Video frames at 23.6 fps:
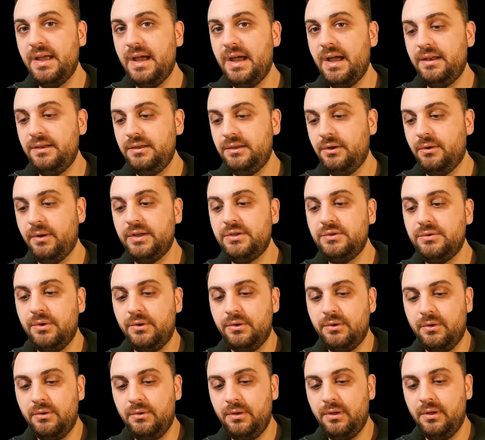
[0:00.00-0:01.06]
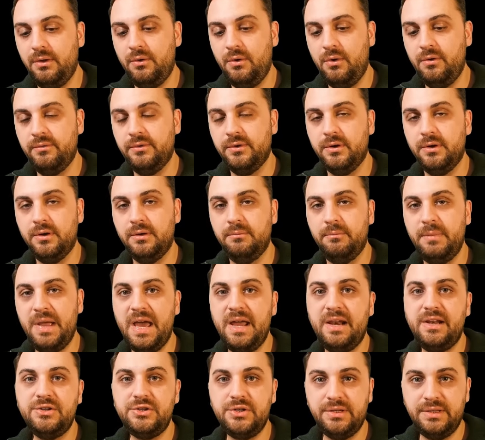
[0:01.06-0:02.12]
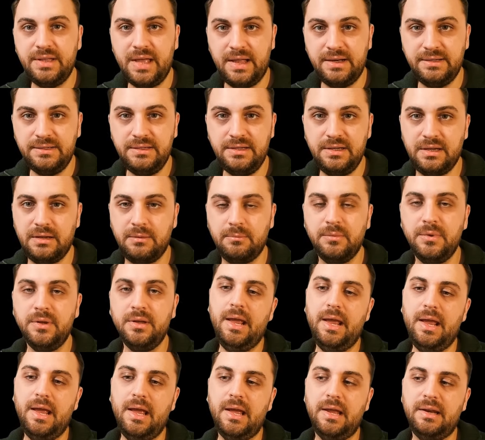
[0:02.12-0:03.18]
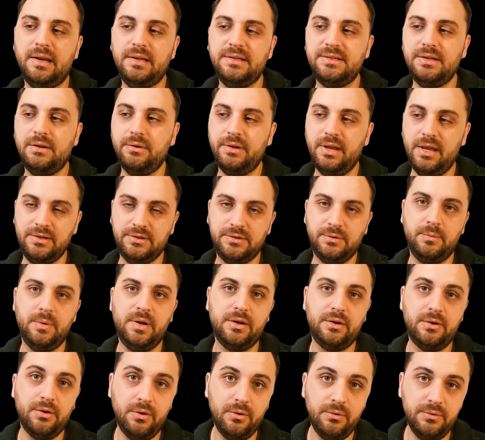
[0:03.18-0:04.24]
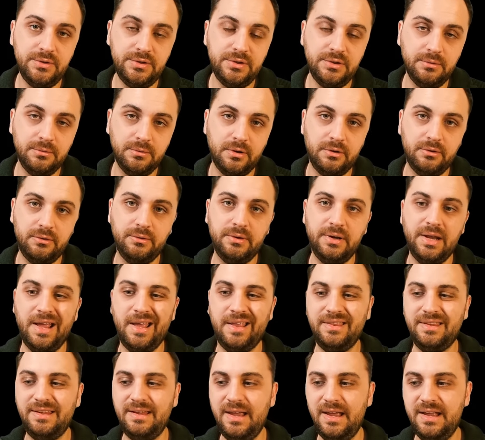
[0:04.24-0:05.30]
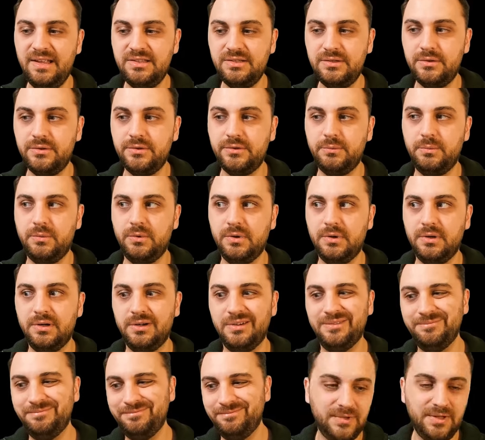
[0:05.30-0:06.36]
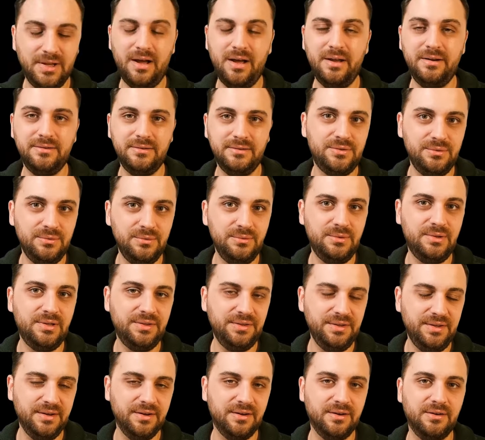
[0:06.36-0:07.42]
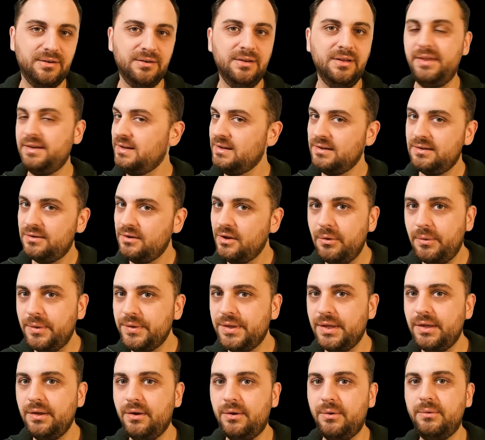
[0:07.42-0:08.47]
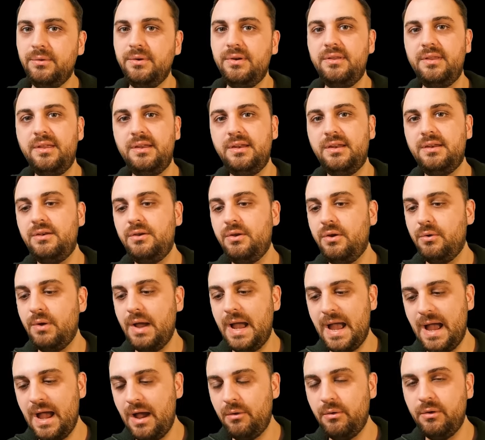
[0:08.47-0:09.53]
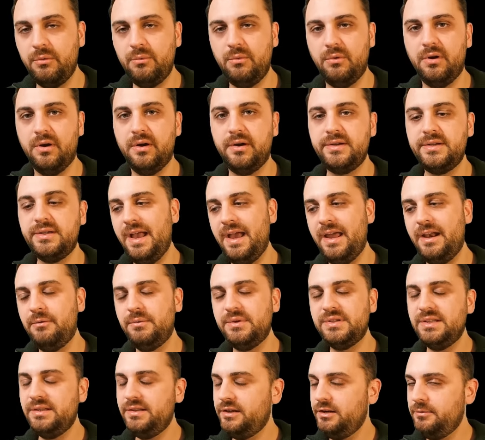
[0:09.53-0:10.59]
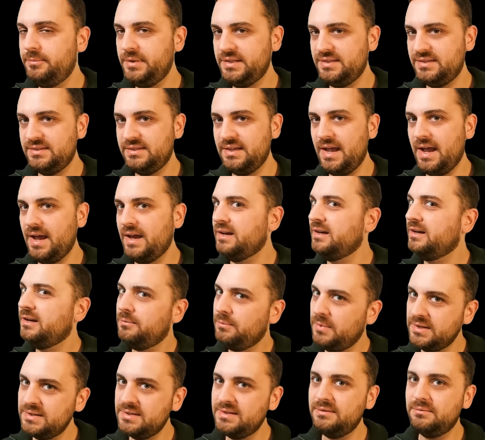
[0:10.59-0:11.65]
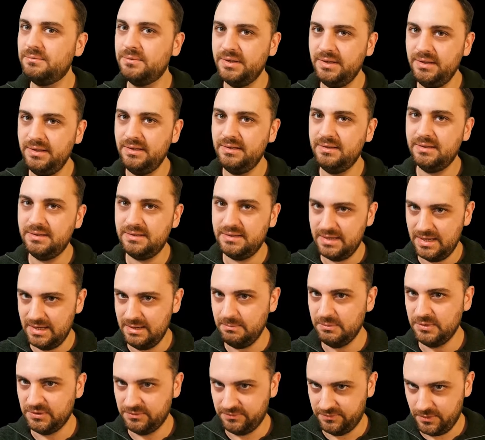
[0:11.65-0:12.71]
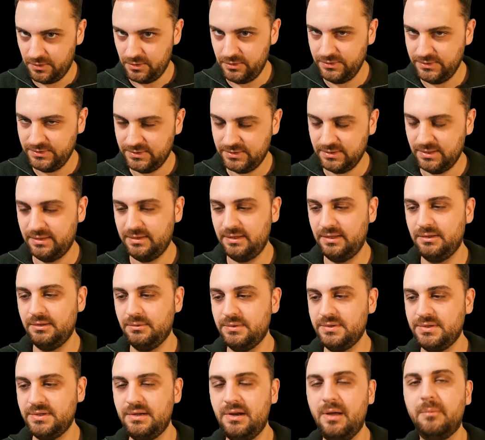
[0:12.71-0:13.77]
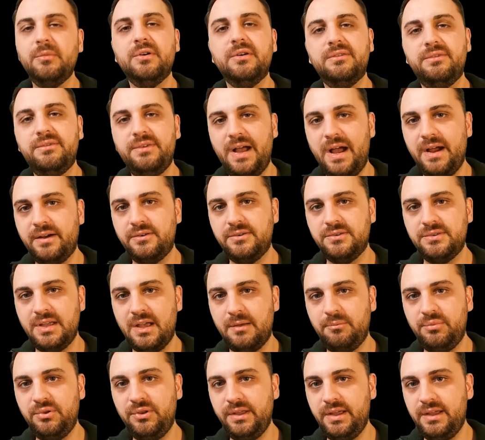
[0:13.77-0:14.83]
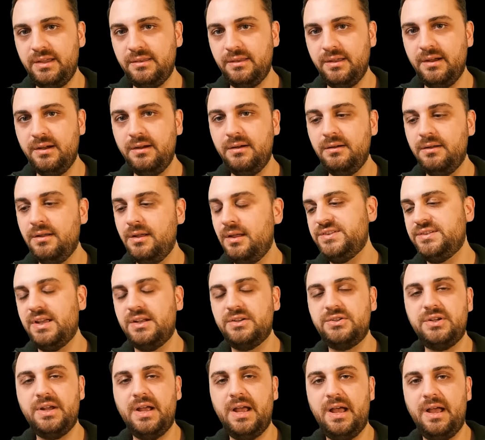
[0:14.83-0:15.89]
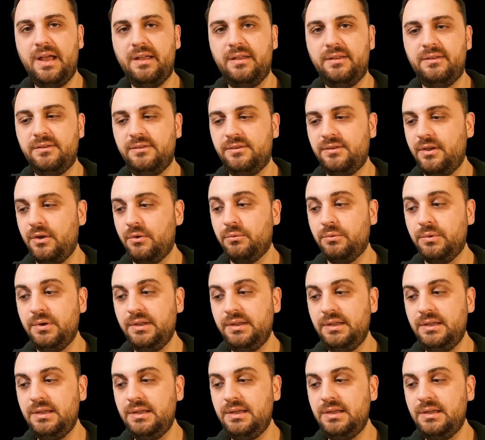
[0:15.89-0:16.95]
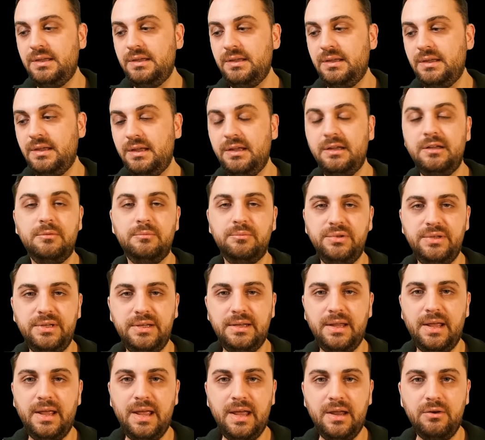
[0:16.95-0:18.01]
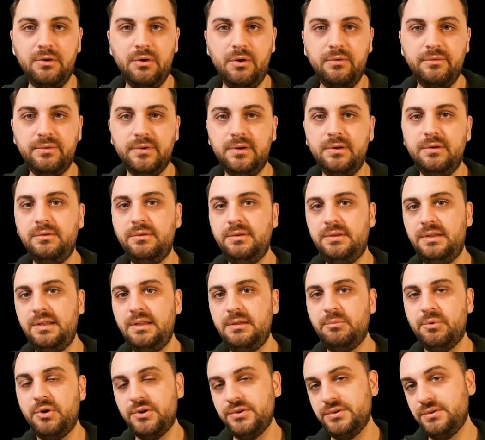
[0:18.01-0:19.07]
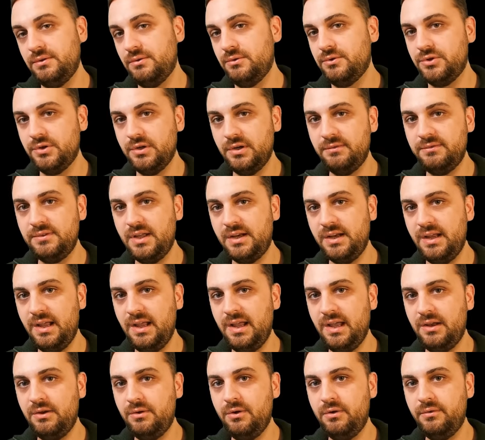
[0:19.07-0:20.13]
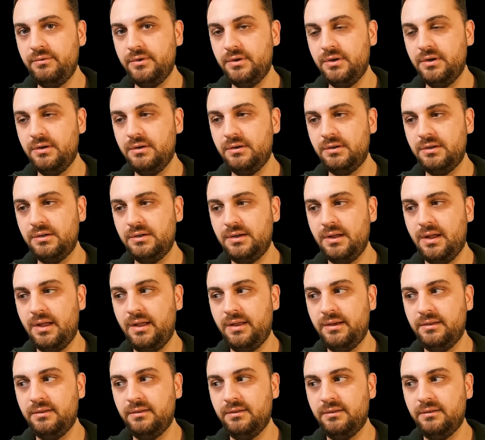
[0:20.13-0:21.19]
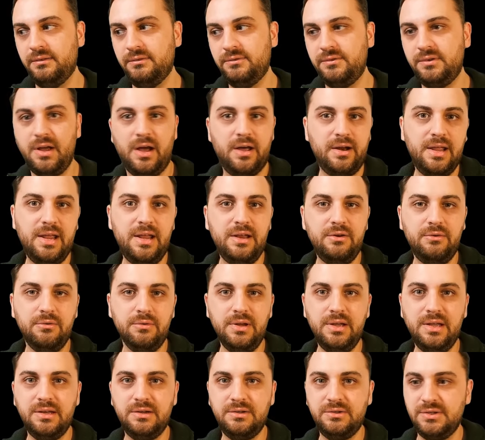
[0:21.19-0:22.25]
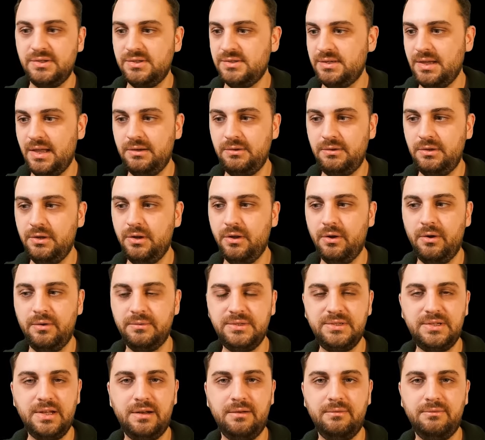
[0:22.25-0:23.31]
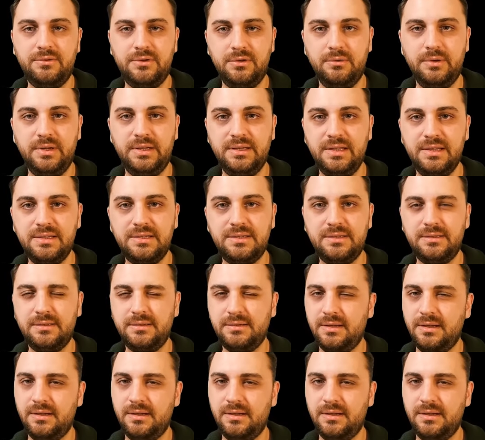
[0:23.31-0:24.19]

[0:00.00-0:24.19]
that, I took over managing that team and I said, okay, so what code do you own? And the answers were not too clear. They didn't know what they owned. They didn't know how it worked. And it was a little bit sad. And it wasn't really the team's fault. I think there was a number of factors at play there, such as a really incomplete handover. The person who should have done a handover kind of got angry and just said, instead of doing this,